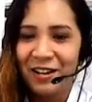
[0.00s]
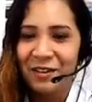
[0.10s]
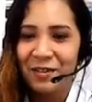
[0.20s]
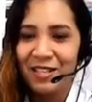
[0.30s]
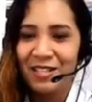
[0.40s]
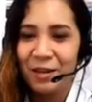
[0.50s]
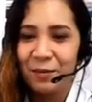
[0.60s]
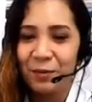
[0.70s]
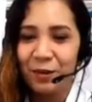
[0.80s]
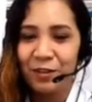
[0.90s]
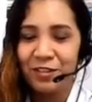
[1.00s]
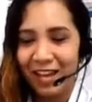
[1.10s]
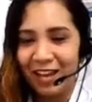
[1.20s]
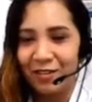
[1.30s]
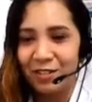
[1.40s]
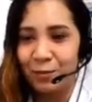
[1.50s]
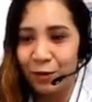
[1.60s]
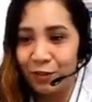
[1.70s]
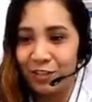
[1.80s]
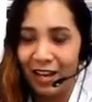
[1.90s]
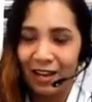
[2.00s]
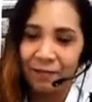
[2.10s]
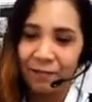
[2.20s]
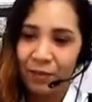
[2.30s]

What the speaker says: when's your birthday? When's your birthday?